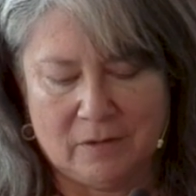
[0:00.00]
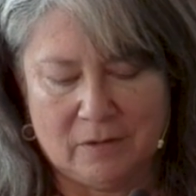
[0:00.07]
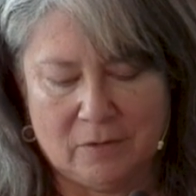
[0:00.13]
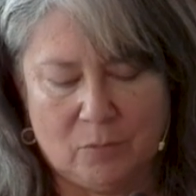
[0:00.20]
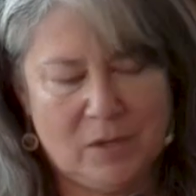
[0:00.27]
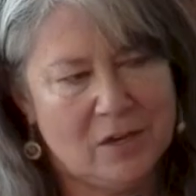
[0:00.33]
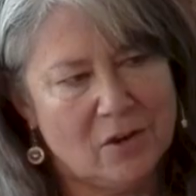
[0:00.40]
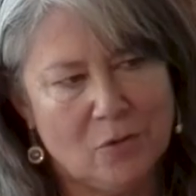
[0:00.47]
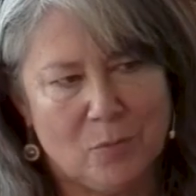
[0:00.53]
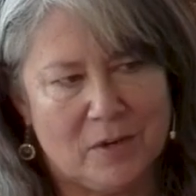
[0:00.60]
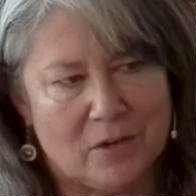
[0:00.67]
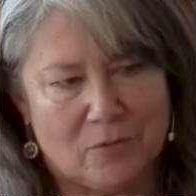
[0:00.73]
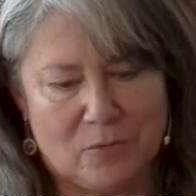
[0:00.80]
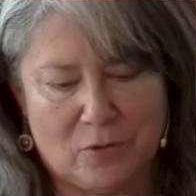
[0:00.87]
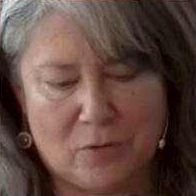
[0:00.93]
We know we
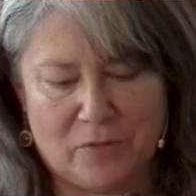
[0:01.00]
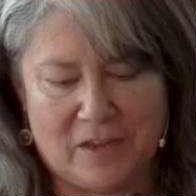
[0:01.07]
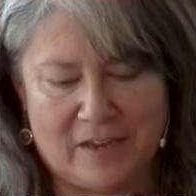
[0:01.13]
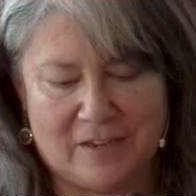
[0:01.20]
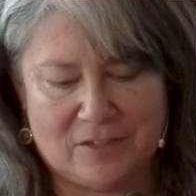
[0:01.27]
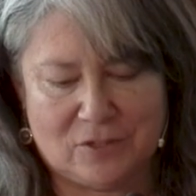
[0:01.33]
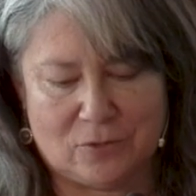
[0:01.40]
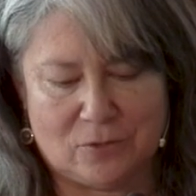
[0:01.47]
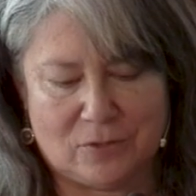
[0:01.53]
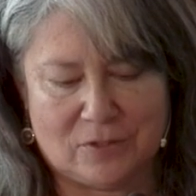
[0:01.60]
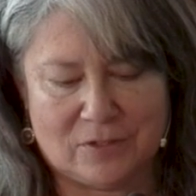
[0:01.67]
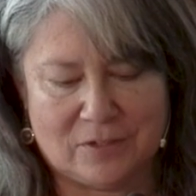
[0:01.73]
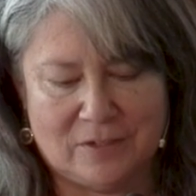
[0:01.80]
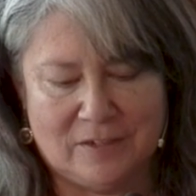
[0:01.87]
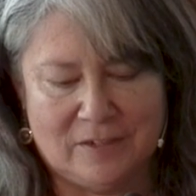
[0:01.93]
don't know the
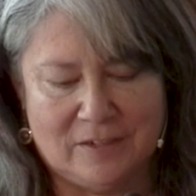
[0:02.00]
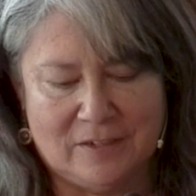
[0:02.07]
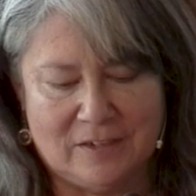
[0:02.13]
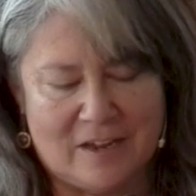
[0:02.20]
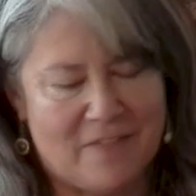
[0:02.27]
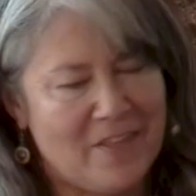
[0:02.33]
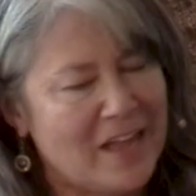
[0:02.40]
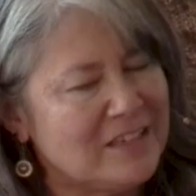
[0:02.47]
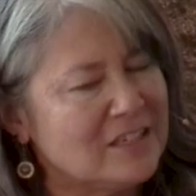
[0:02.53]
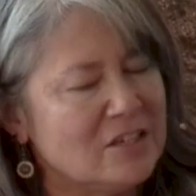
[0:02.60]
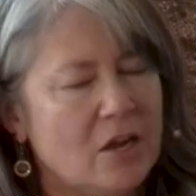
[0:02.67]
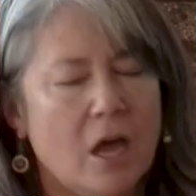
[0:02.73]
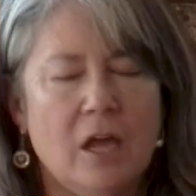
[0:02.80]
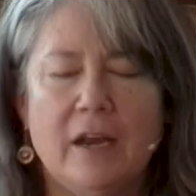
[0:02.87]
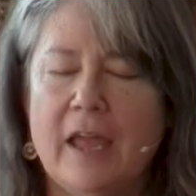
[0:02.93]
answers. And that's
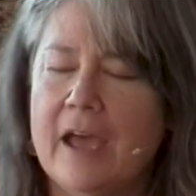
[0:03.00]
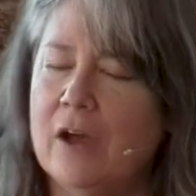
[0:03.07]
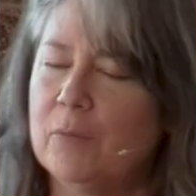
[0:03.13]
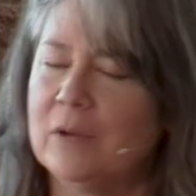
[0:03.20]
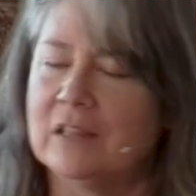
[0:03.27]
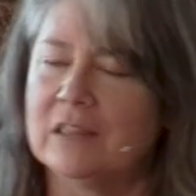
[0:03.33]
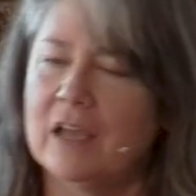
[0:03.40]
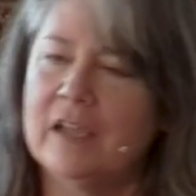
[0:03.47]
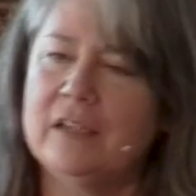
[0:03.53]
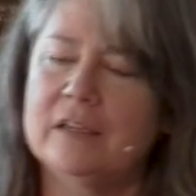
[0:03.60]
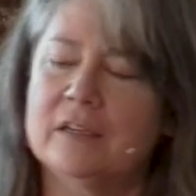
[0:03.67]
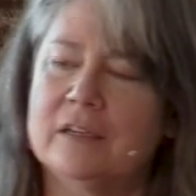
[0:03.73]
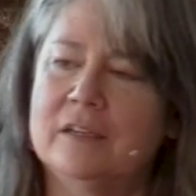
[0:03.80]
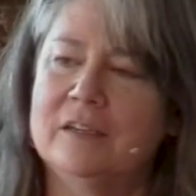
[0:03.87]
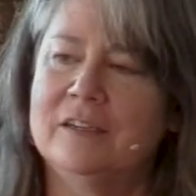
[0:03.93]
not how we like
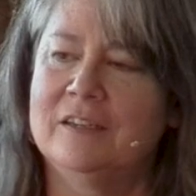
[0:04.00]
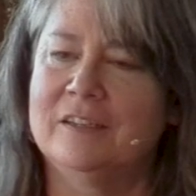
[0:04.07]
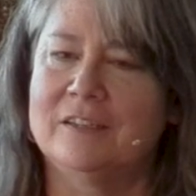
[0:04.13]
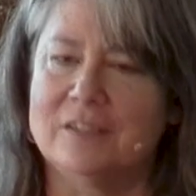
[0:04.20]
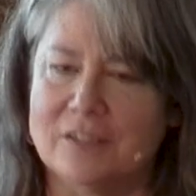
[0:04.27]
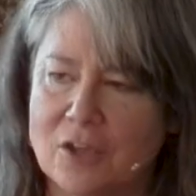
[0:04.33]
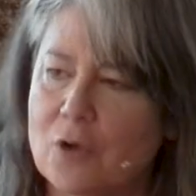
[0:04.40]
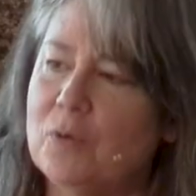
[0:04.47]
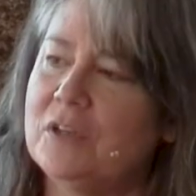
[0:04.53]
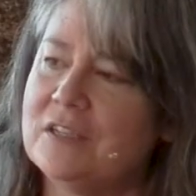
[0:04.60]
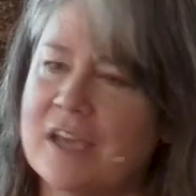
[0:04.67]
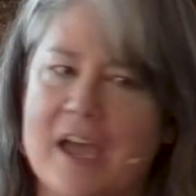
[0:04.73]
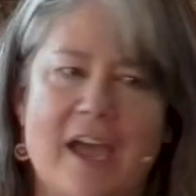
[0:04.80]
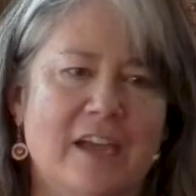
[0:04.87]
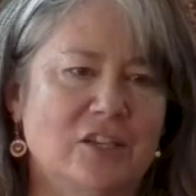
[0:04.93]
to go
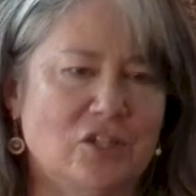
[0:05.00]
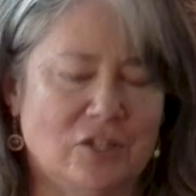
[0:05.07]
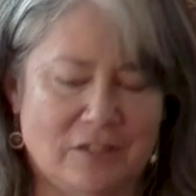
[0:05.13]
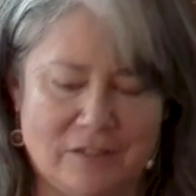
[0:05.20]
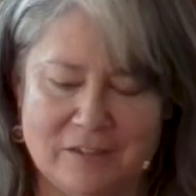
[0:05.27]
into action.